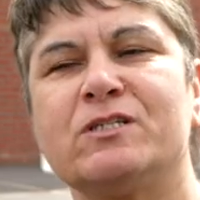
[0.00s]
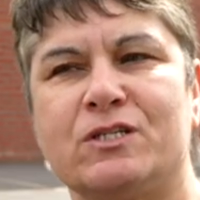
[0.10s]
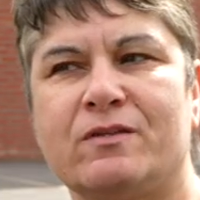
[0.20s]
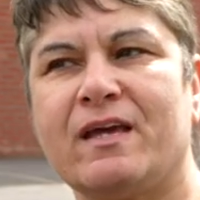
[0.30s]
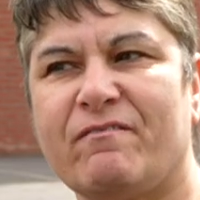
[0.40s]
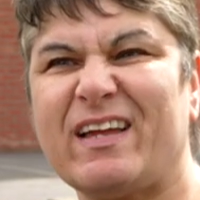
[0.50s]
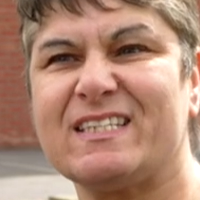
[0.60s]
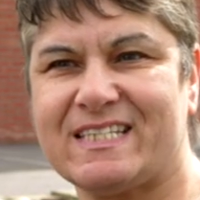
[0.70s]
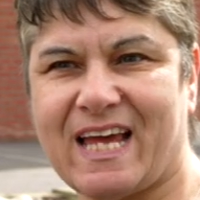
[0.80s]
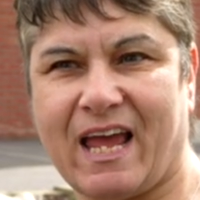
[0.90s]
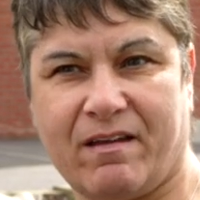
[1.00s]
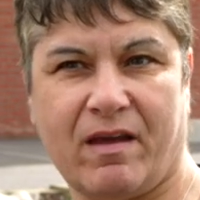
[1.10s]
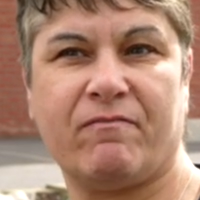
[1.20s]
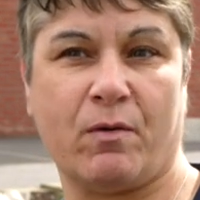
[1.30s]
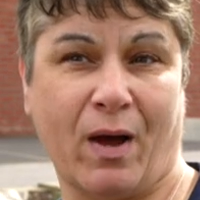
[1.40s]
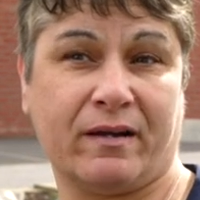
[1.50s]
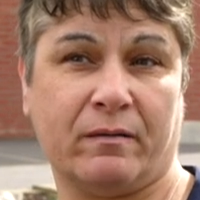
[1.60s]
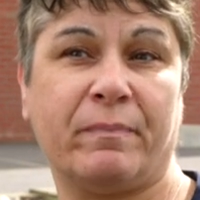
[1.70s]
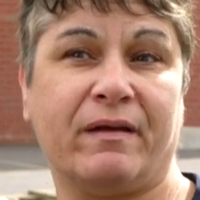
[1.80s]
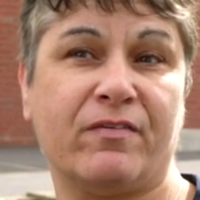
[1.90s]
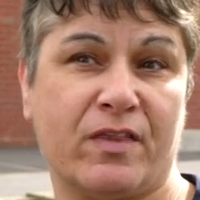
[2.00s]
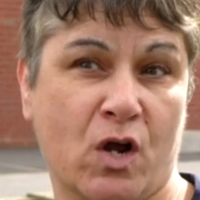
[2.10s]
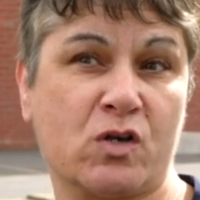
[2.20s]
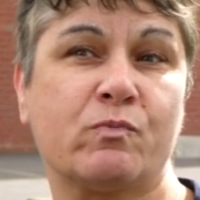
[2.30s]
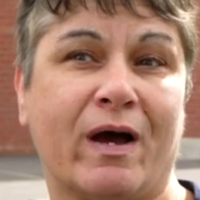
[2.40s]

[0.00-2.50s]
to do the event today if it hadn't been for the Notts